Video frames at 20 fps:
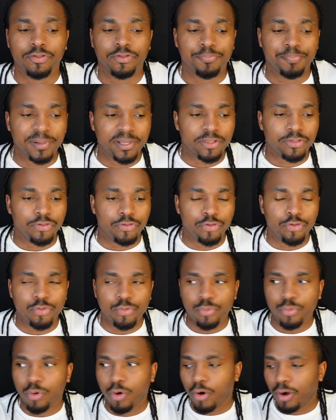But
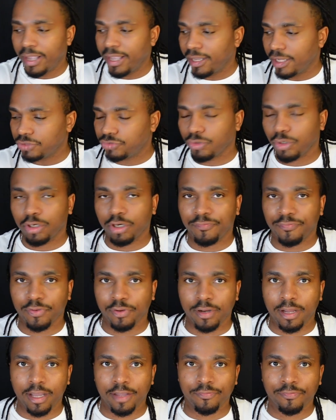you are in control of
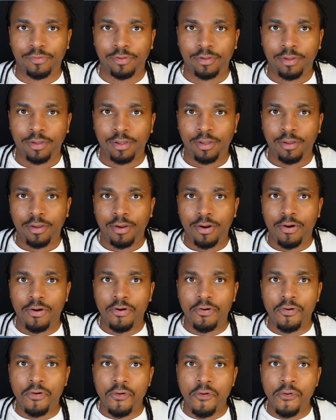your life.
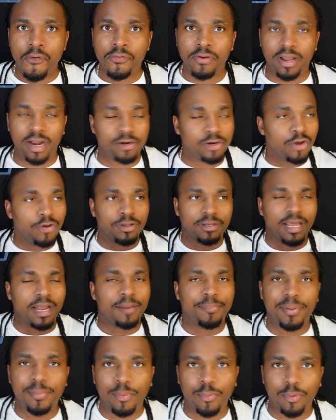I know a lot
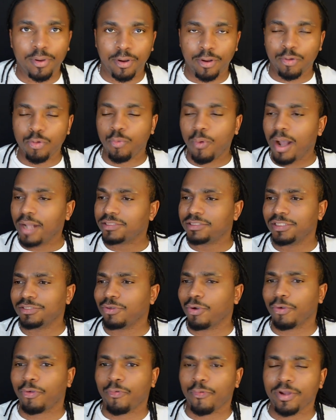of people who watch this
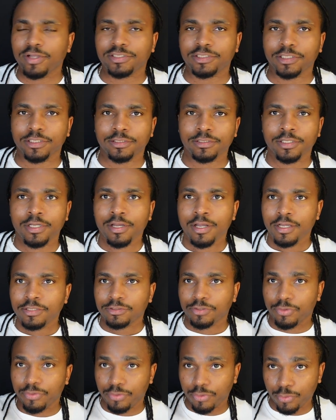are Christians,
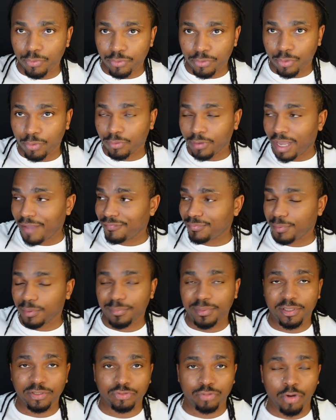so you your life is
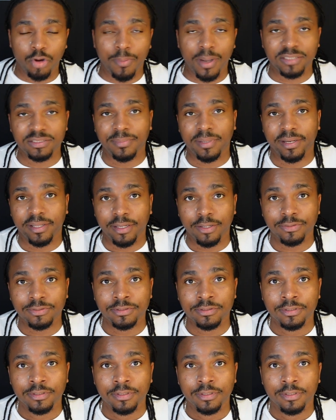supposed to be controlled by somebody
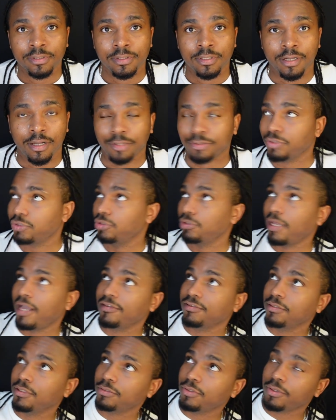else. I thought you
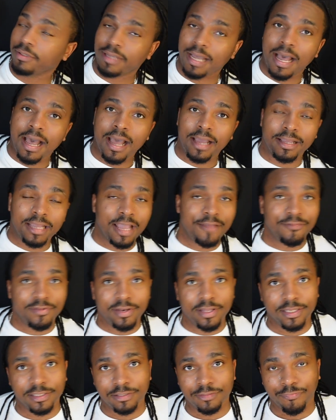like I thought God gave you
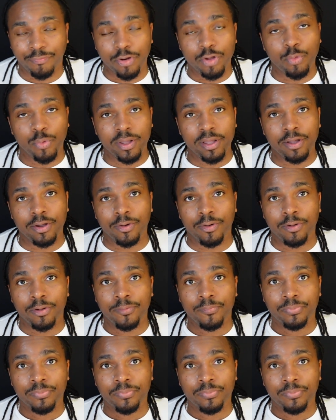this free will.